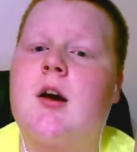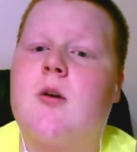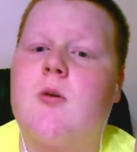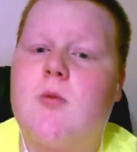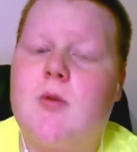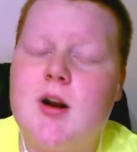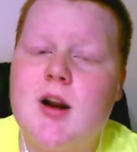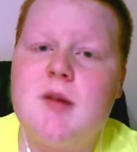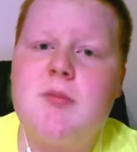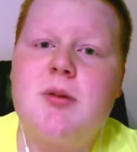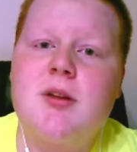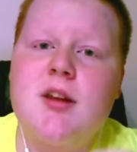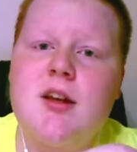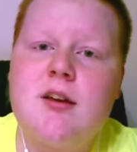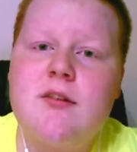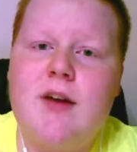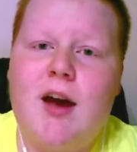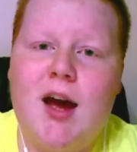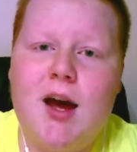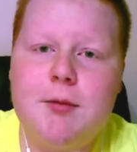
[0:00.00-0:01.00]
What I
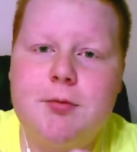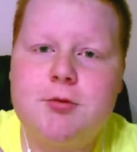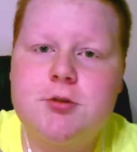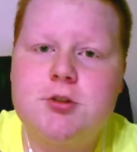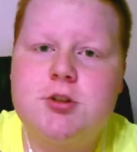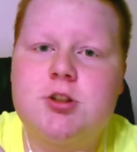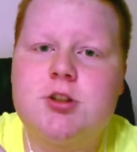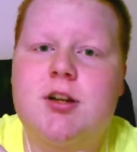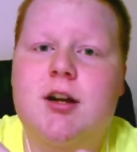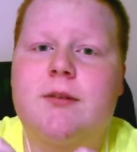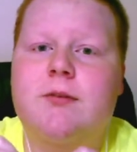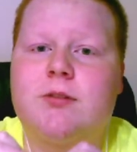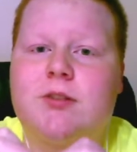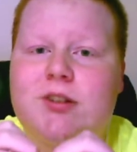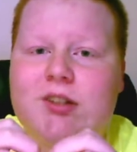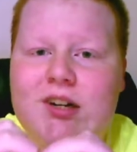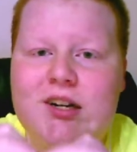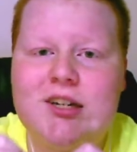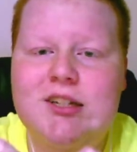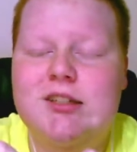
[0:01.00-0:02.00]
believe Apple should have
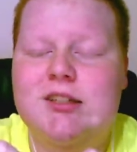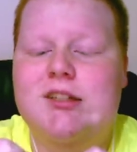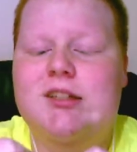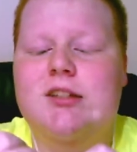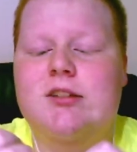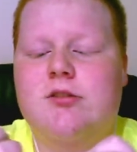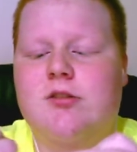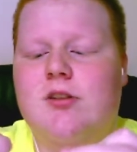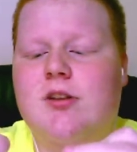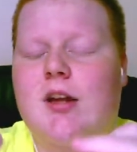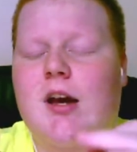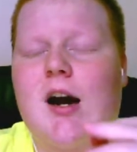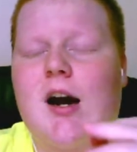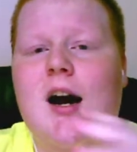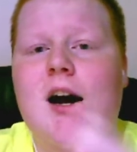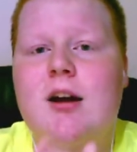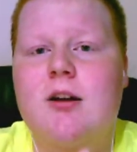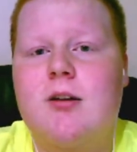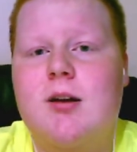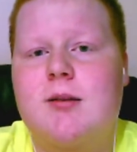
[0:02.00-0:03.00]
done is on the
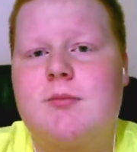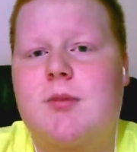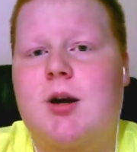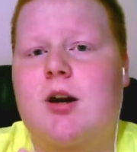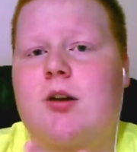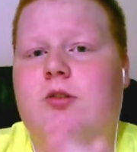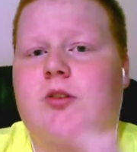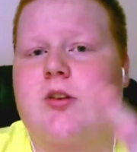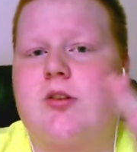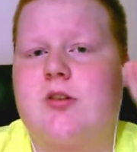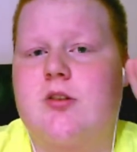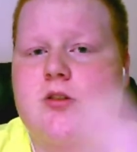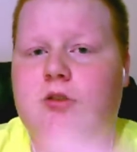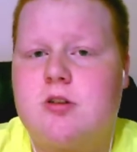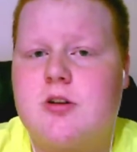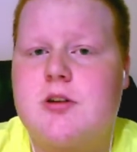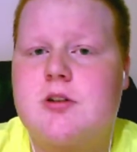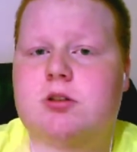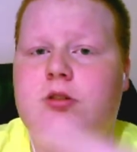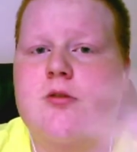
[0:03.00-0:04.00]
higher end models like the
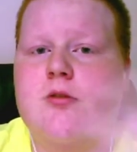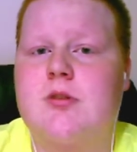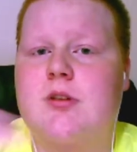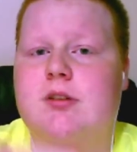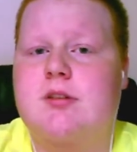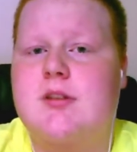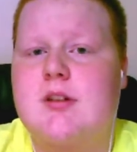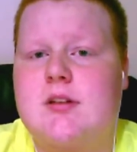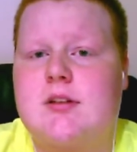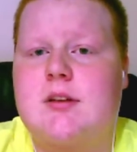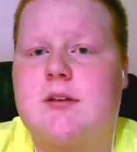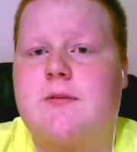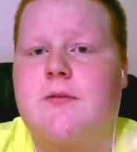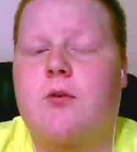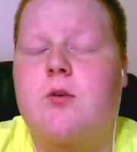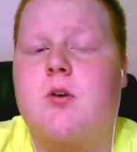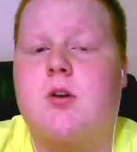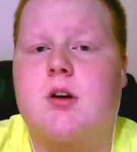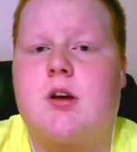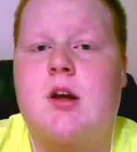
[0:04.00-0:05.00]
32 and the
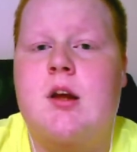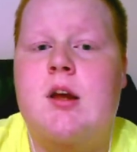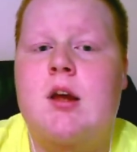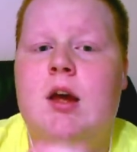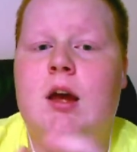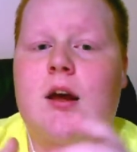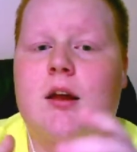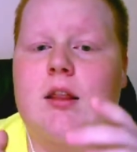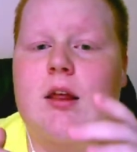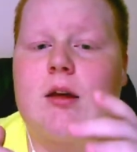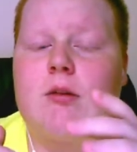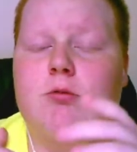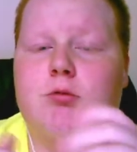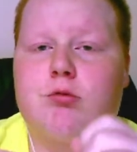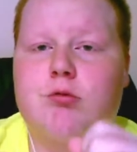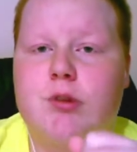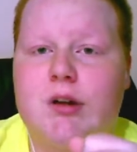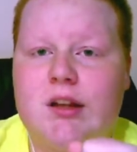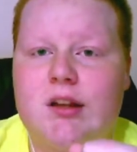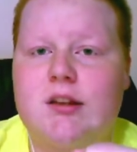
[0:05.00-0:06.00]
64, they
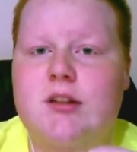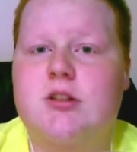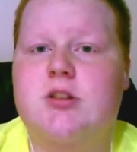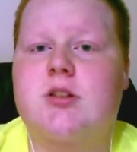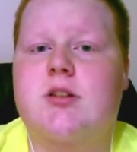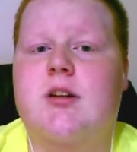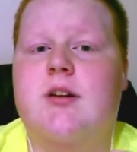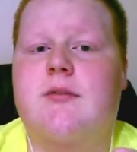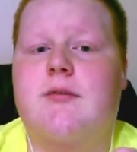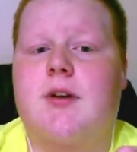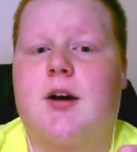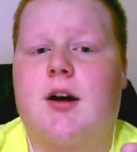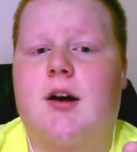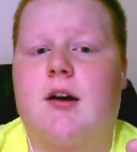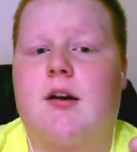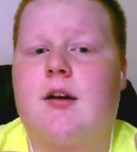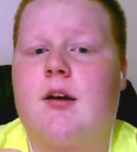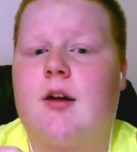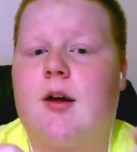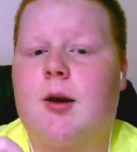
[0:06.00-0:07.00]
really should have
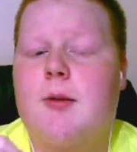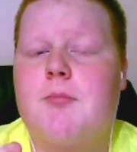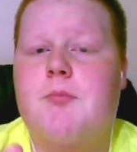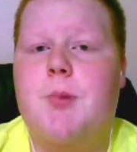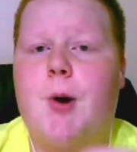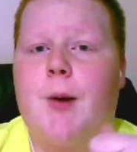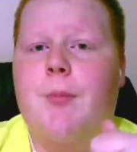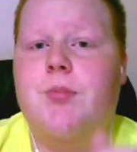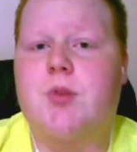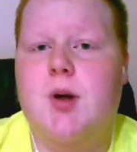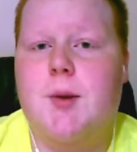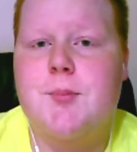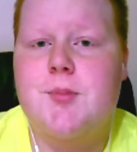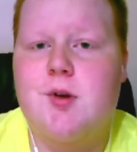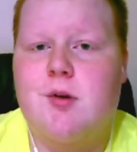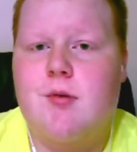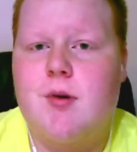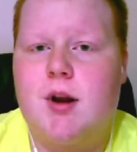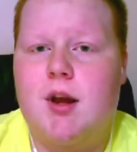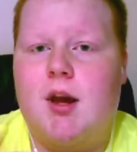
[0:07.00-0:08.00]
bumped up
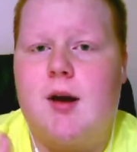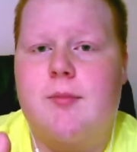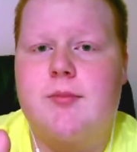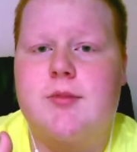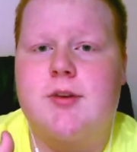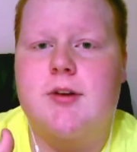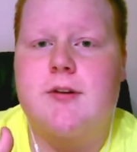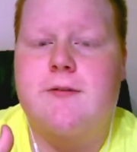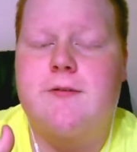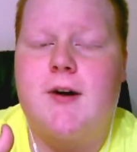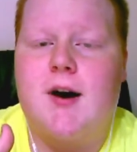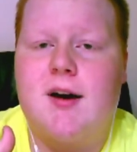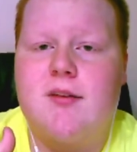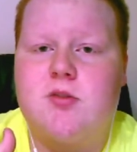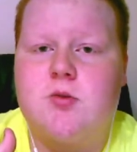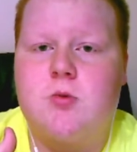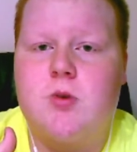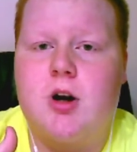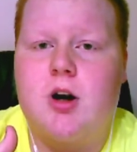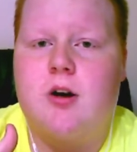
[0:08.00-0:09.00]
the RAM to
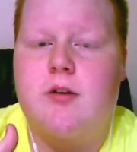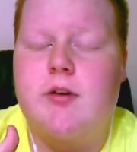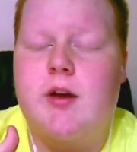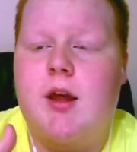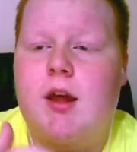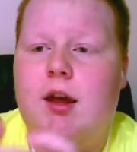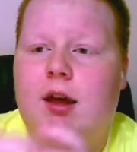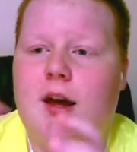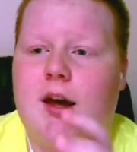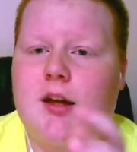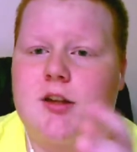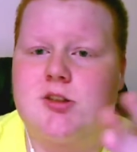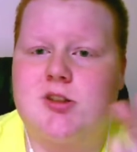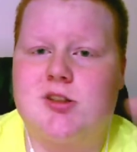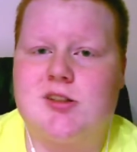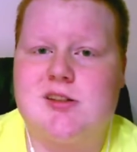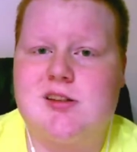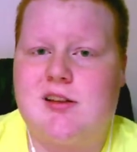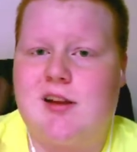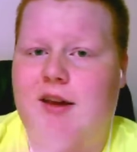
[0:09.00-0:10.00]
512 and
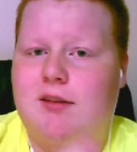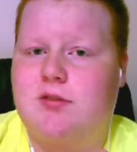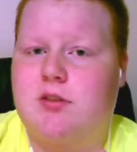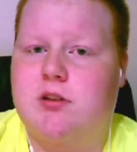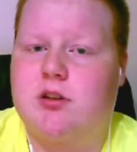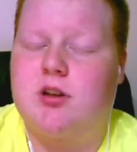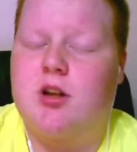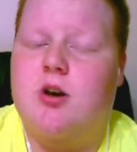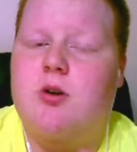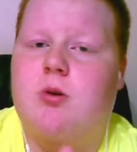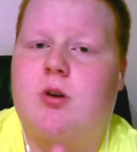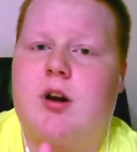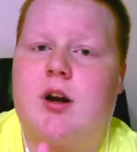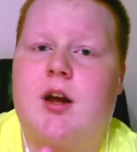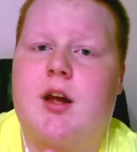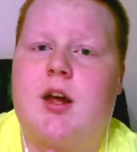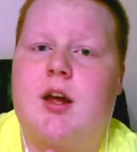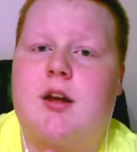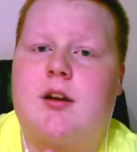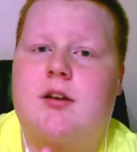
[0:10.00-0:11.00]
just left the lower
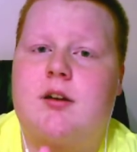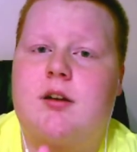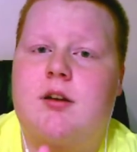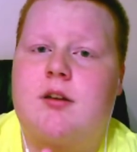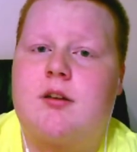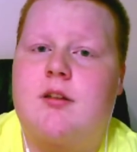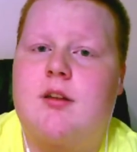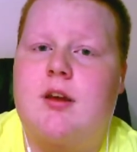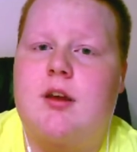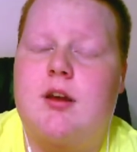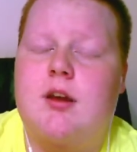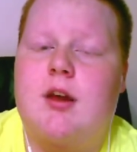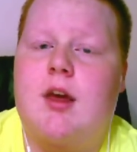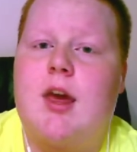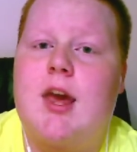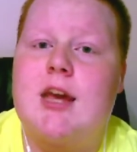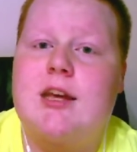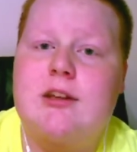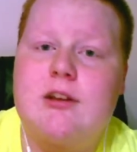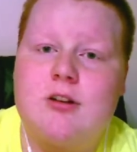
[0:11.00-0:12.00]
end, the
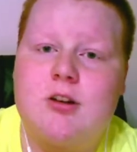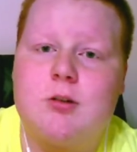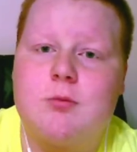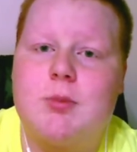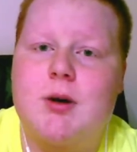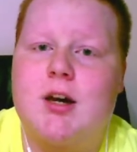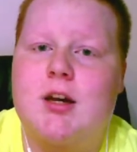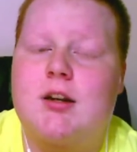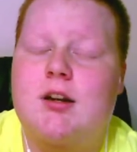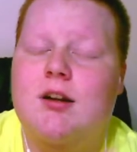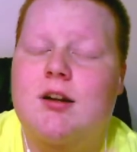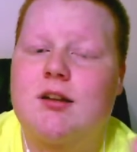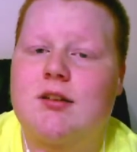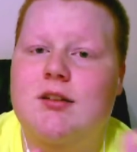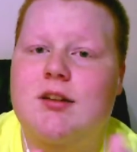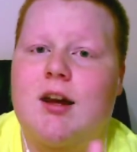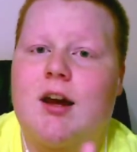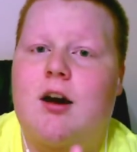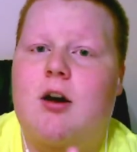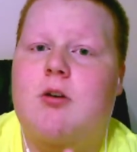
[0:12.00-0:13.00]
8 gigabyte,
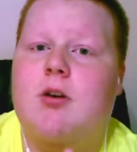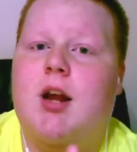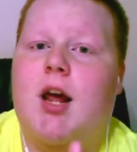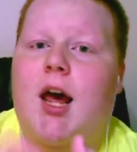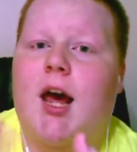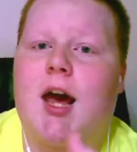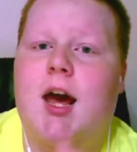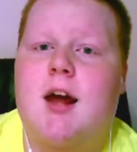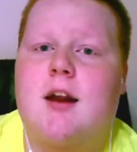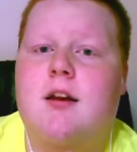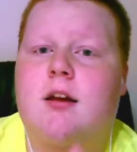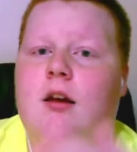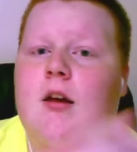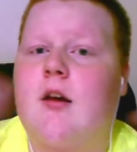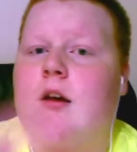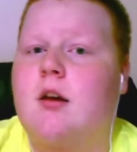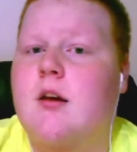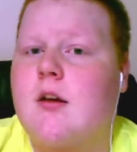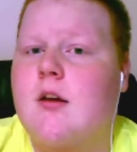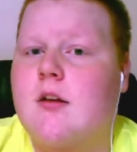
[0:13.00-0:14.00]
down at
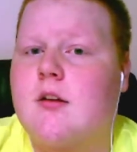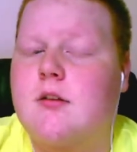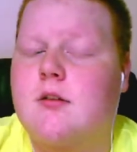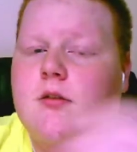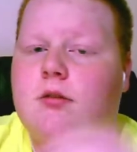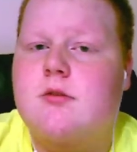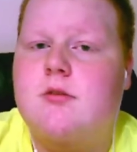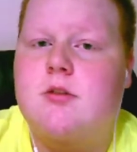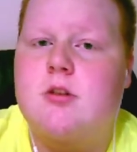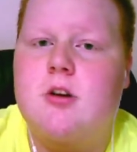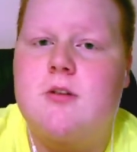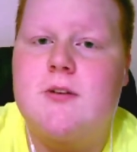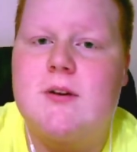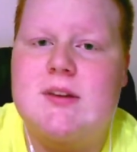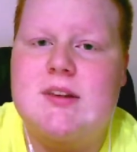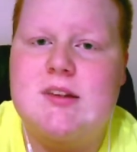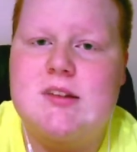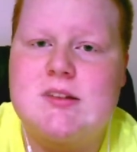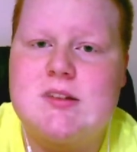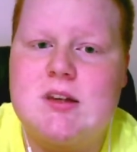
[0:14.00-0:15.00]

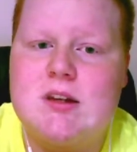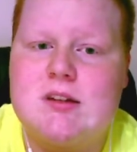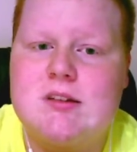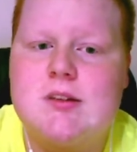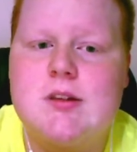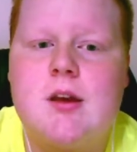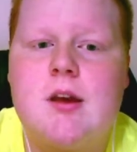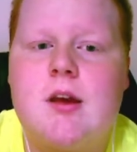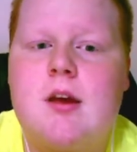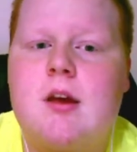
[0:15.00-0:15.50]
256.